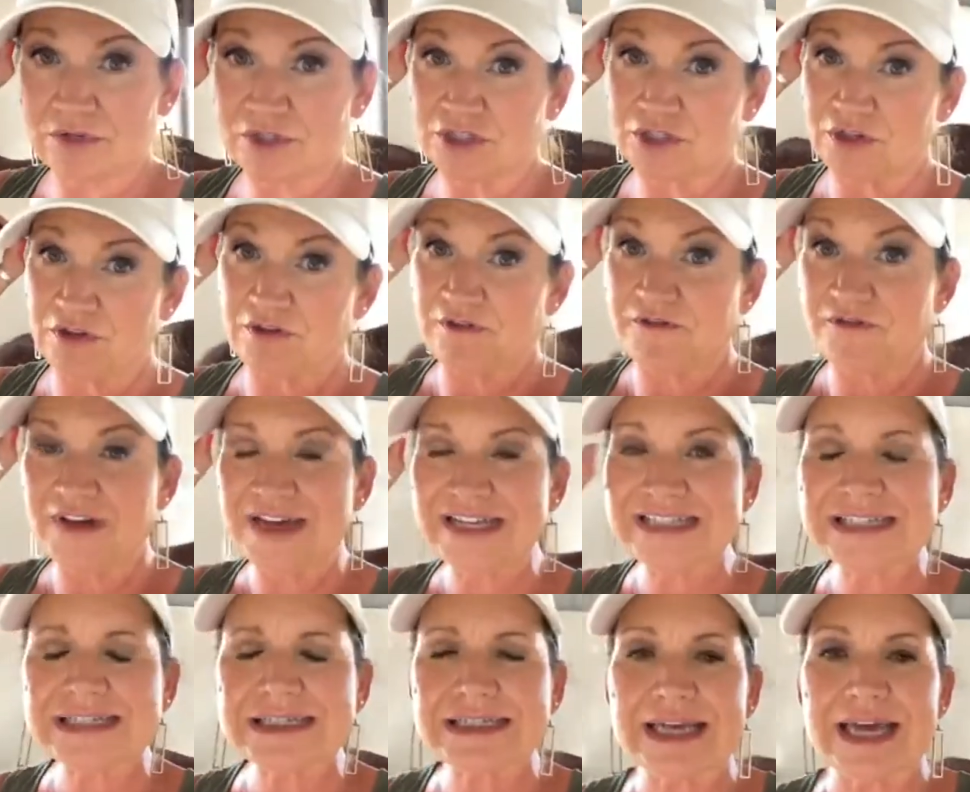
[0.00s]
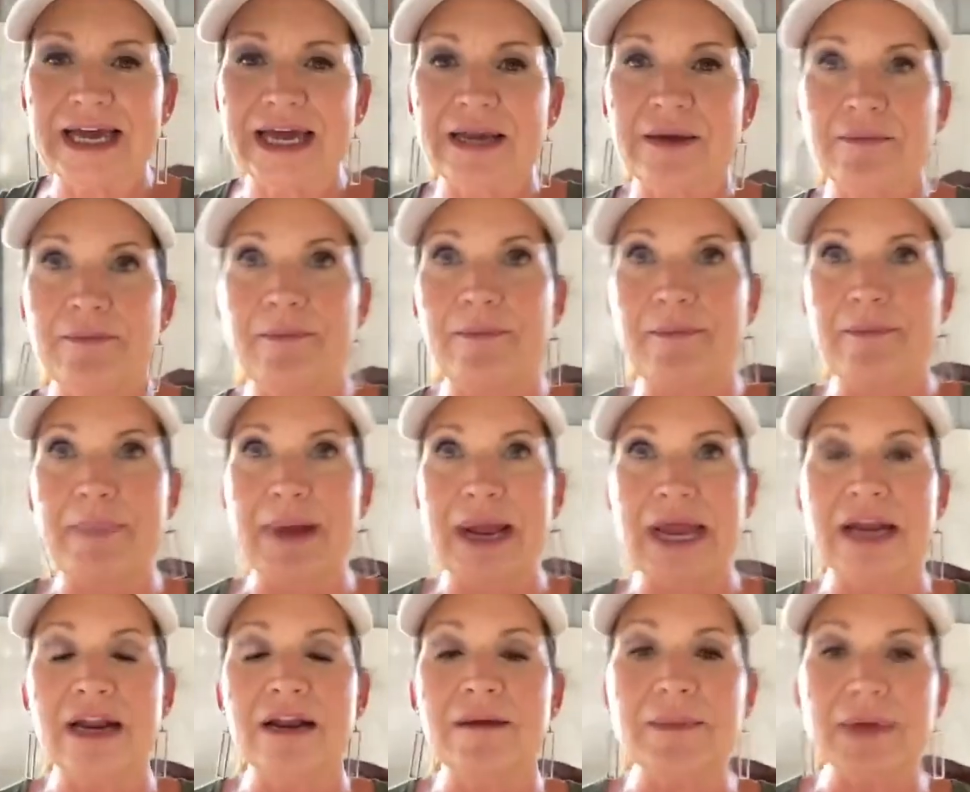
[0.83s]
So the vet said
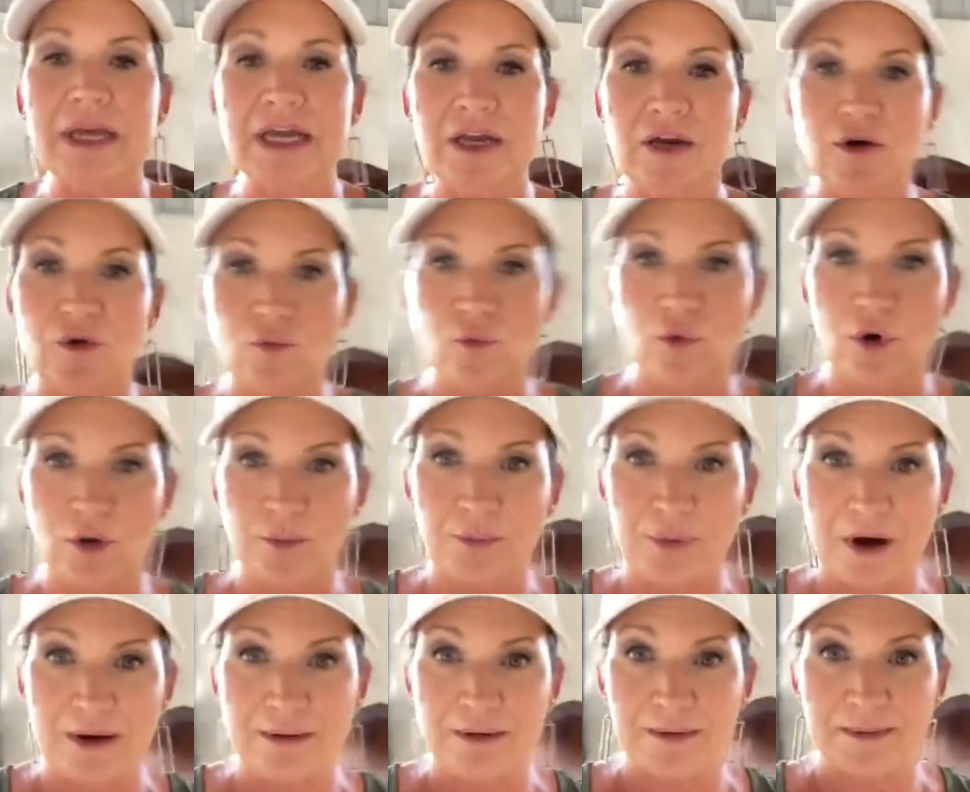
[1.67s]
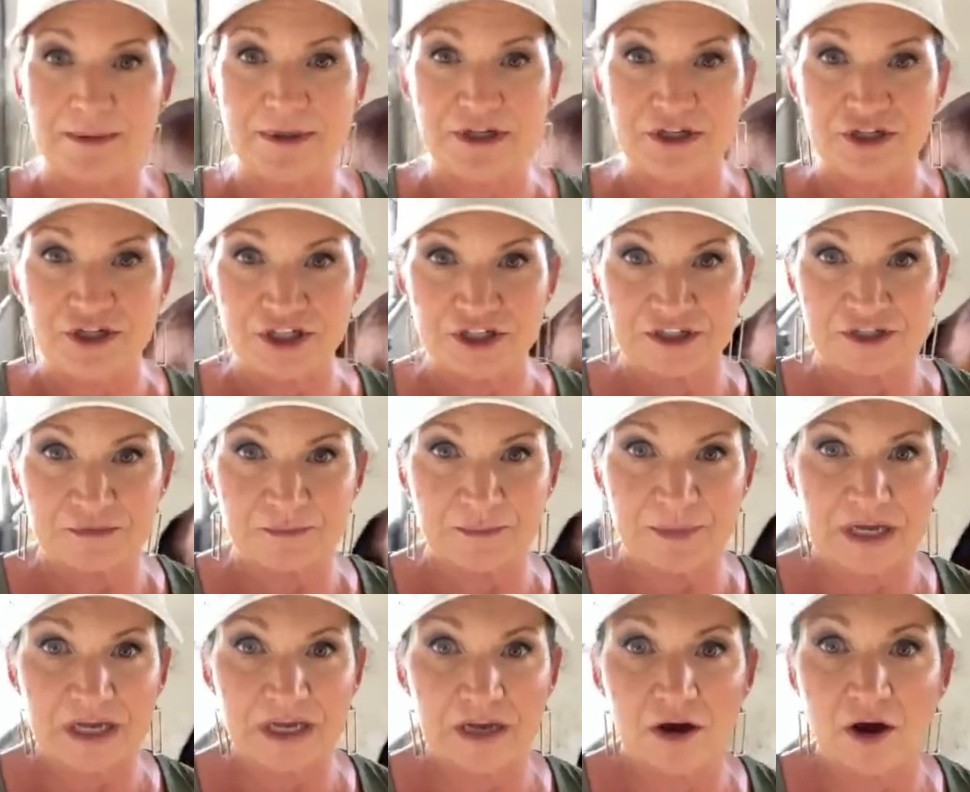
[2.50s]
Banamine will probably just
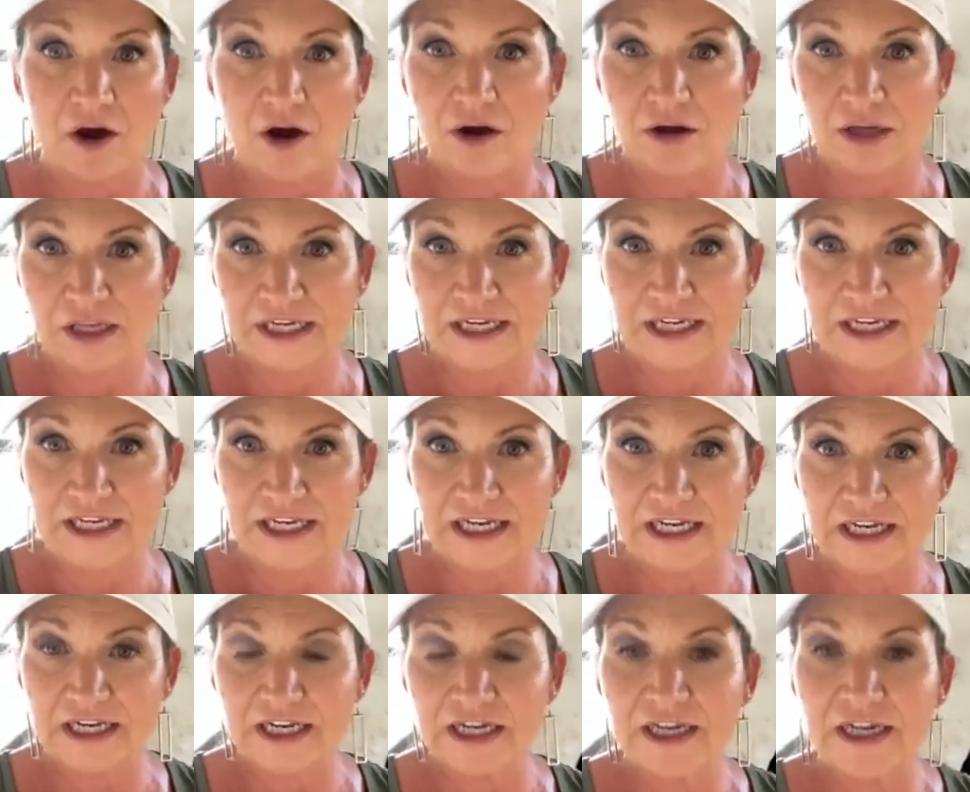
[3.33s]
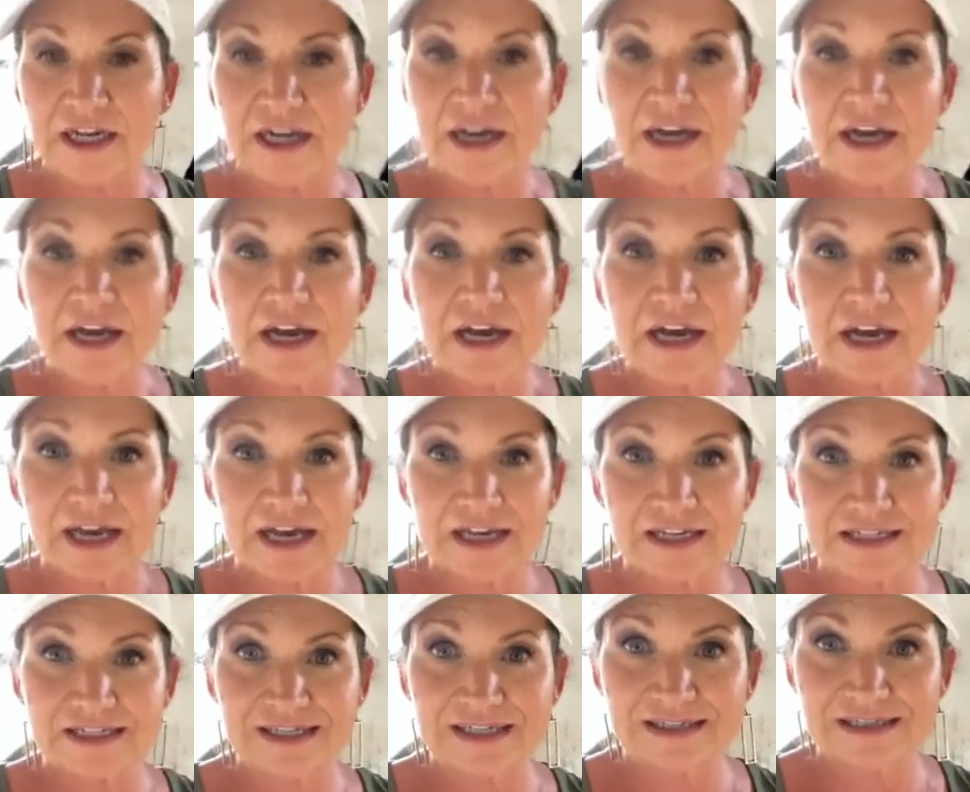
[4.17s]
be all he needed,
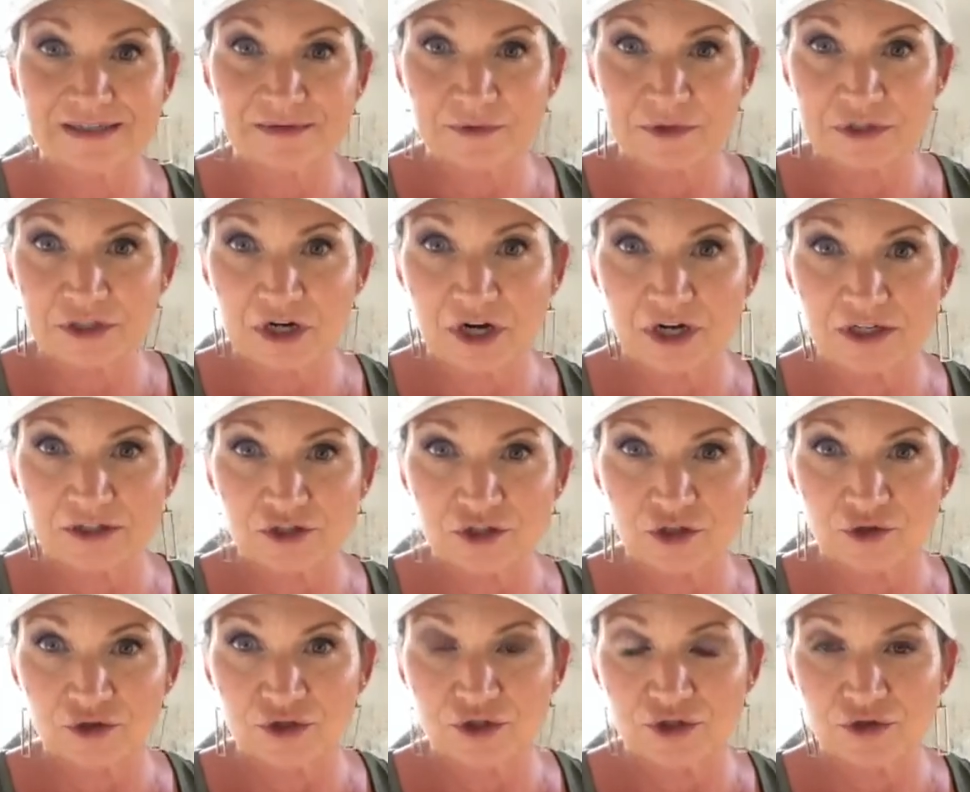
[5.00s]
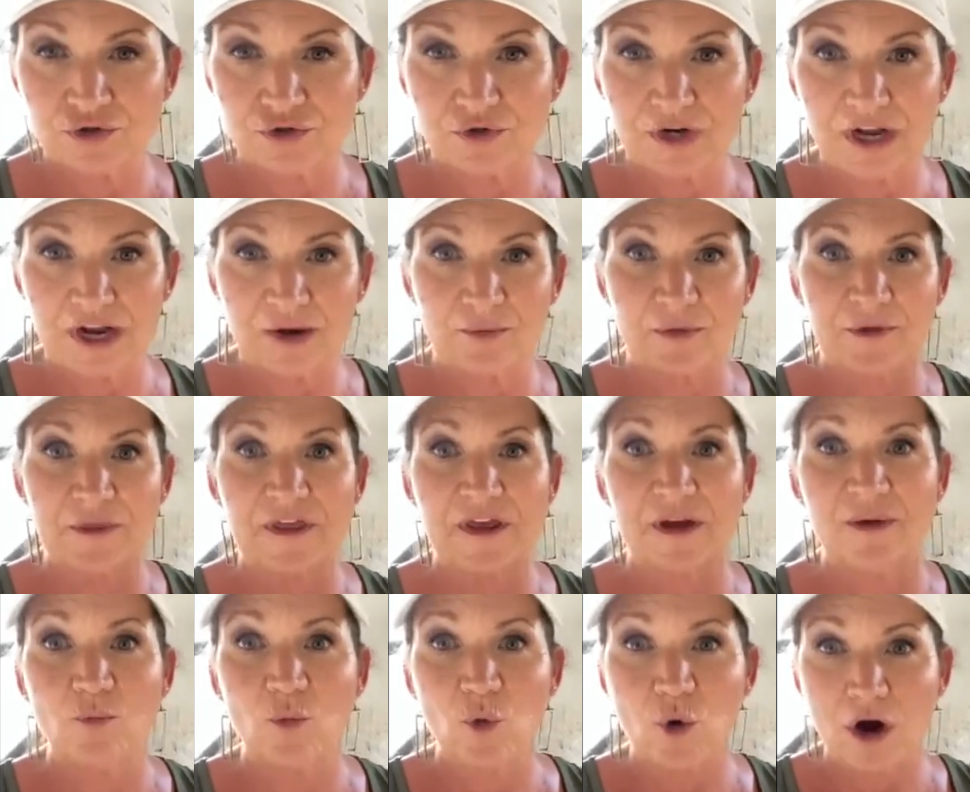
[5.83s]
as since it was caught so soon and with
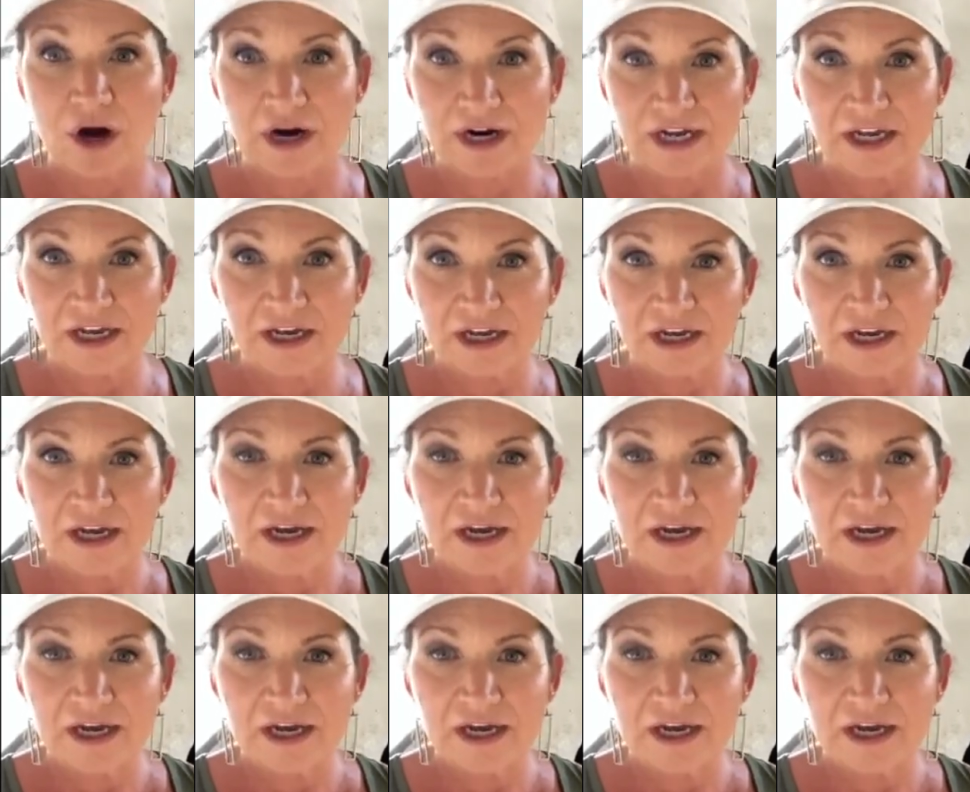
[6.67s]
him walking.